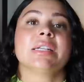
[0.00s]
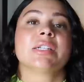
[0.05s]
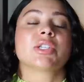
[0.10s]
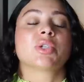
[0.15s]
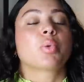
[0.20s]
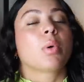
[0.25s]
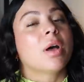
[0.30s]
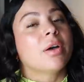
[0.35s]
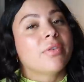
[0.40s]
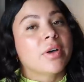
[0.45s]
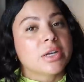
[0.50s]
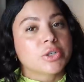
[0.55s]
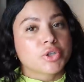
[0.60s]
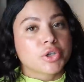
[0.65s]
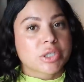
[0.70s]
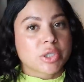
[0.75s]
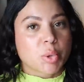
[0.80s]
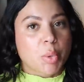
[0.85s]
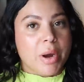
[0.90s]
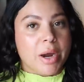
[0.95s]
It's
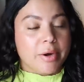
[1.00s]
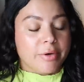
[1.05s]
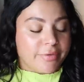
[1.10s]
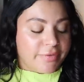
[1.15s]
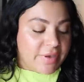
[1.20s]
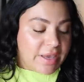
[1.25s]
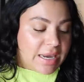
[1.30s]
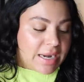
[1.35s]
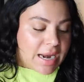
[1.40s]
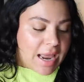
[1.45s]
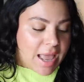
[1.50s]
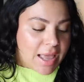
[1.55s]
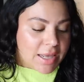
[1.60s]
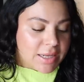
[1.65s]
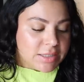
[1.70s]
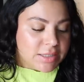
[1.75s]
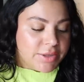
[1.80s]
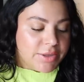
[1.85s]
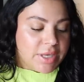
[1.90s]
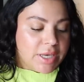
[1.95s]
1,200 square feet
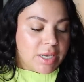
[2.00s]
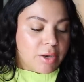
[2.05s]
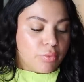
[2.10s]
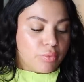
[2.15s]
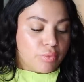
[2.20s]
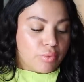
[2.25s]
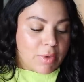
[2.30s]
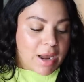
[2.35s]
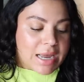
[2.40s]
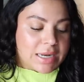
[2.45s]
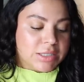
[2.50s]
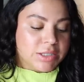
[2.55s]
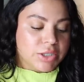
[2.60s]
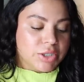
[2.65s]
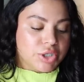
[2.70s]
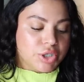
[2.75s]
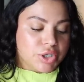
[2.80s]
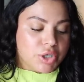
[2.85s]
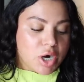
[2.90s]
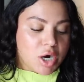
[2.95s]
and the rent
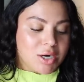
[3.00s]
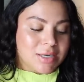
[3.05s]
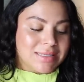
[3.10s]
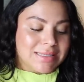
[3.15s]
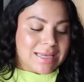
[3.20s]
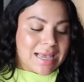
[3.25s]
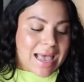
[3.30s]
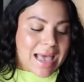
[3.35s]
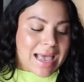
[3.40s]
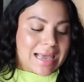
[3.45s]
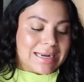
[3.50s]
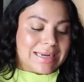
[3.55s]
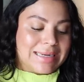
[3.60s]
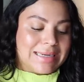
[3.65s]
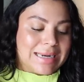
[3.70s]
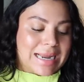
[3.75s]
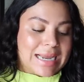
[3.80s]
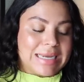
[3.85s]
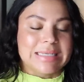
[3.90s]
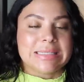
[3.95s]
starts at
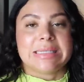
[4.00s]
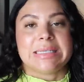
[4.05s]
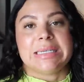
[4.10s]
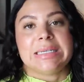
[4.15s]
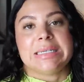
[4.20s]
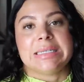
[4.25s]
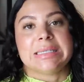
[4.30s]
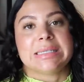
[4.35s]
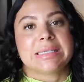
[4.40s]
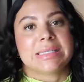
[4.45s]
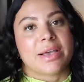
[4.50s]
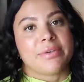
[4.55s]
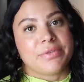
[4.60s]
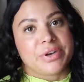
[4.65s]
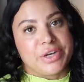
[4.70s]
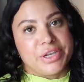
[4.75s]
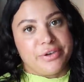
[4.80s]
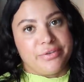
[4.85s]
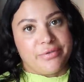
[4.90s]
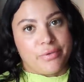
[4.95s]

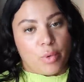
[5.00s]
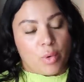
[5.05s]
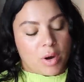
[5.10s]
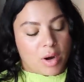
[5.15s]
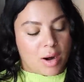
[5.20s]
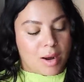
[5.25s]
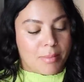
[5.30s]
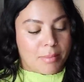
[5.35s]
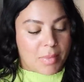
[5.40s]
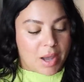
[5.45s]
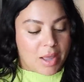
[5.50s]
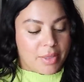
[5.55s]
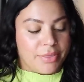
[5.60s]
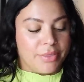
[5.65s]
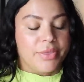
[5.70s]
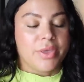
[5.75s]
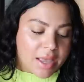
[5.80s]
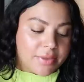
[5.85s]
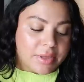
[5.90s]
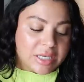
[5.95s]
1974 a
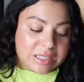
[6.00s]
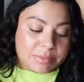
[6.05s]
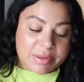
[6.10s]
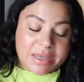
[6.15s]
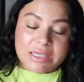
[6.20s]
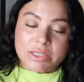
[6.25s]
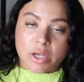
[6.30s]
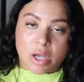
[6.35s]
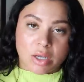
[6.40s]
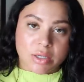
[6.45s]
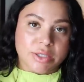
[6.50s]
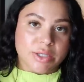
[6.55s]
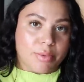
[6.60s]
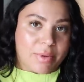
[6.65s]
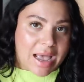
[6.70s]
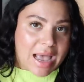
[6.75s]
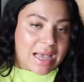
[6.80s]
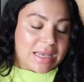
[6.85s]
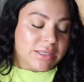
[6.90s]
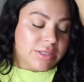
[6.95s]
month. And this place also
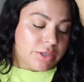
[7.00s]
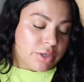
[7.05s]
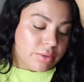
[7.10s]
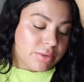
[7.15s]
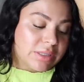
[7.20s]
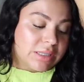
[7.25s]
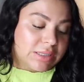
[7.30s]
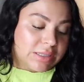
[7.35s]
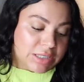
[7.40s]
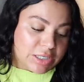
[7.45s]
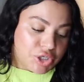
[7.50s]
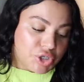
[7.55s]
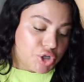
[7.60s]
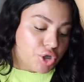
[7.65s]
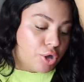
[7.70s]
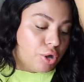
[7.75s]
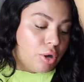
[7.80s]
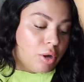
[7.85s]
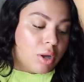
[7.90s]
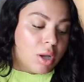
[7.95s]
has those
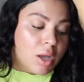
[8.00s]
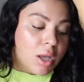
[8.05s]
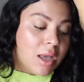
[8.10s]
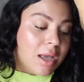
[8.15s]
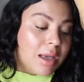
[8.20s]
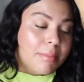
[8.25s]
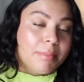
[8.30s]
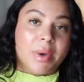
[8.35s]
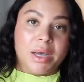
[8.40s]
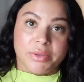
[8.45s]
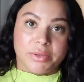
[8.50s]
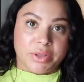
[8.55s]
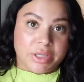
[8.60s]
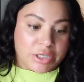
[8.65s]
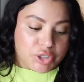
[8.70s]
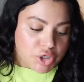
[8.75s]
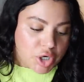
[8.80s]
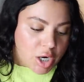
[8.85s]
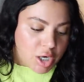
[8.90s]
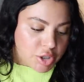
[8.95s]
additional
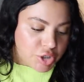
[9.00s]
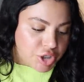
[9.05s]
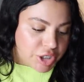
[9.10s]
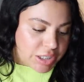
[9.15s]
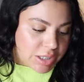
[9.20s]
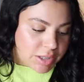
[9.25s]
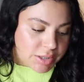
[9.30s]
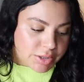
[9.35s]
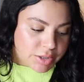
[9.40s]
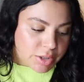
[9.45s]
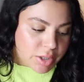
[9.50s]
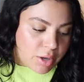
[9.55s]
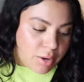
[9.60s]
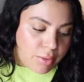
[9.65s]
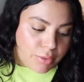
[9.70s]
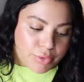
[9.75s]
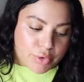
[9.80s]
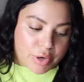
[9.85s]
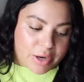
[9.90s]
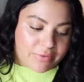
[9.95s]
monthly charges.
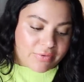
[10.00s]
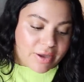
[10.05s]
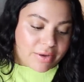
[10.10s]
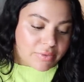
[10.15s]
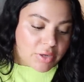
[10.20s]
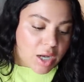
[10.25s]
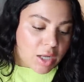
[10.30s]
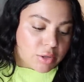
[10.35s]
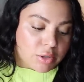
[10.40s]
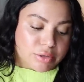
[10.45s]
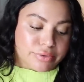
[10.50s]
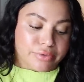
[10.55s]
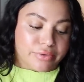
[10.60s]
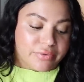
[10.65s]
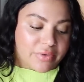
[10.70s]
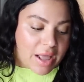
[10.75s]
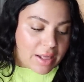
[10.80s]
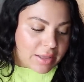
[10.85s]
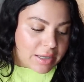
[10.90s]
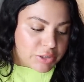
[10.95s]
So $35 for
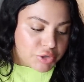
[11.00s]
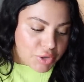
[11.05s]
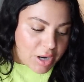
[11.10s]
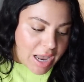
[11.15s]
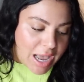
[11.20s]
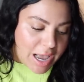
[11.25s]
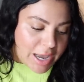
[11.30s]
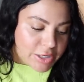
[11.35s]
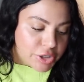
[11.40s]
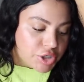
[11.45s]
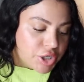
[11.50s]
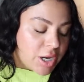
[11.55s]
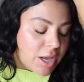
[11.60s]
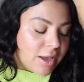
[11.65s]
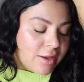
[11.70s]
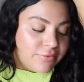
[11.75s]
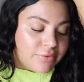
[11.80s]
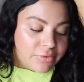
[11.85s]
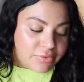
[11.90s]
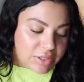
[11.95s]
valet trash,
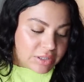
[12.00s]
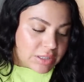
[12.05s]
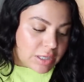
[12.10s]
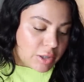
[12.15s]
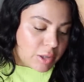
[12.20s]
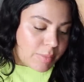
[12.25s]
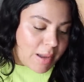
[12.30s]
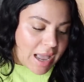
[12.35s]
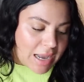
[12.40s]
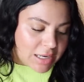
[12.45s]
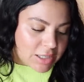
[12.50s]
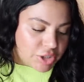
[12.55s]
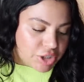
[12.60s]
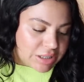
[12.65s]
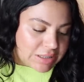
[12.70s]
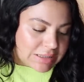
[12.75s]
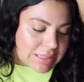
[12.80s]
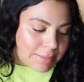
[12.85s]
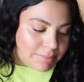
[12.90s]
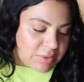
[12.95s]
$15 package
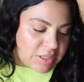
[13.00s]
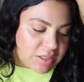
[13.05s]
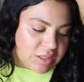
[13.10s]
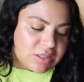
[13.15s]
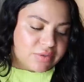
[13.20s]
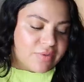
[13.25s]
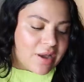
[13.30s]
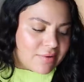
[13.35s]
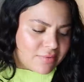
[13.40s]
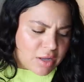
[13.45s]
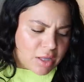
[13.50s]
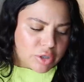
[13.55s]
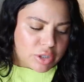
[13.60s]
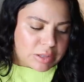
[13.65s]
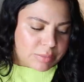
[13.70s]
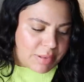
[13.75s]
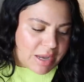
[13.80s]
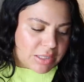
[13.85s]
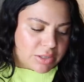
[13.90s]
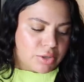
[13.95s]
acceptance,
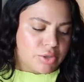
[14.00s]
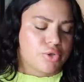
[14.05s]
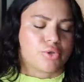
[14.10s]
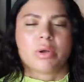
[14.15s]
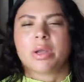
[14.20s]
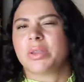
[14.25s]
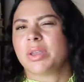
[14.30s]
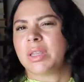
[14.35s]
$5 pest control.